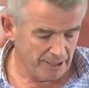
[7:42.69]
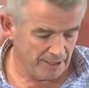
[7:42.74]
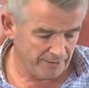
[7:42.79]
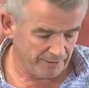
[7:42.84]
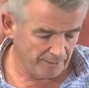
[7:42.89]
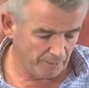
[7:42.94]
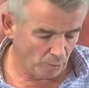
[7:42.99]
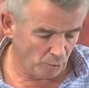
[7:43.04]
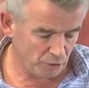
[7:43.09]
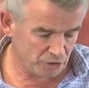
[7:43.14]

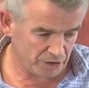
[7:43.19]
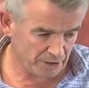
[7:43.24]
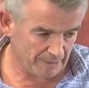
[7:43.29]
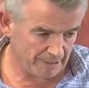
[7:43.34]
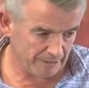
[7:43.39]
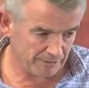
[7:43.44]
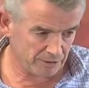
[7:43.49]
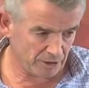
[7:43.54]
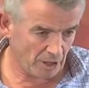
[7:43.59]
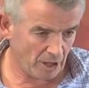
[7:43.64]
the most
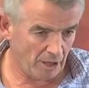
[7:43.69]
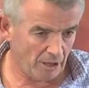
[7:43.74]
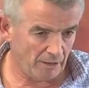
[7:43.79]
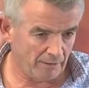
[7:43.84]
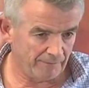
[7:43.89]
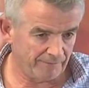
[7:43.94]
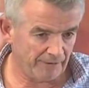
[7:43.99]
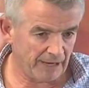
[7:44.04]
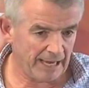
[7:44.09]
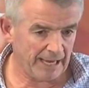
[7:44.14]
amount
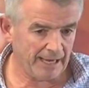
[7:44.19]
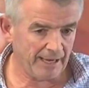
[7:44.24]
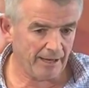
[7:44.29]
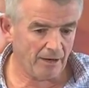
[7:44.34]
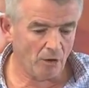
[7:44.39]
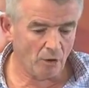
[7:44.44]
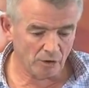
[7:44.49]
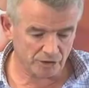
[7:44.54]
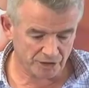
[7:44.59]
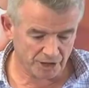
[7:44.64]
of uh,
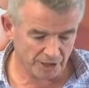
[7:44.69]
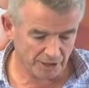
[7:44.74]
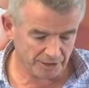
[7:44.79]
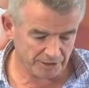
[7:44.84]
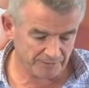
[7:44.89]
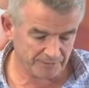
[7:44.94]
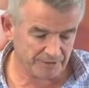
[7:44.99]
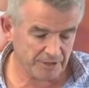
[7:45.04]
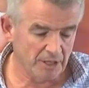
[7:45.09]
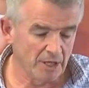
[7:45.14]

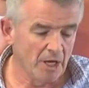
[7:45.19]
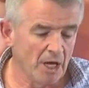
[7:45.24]
alternatives.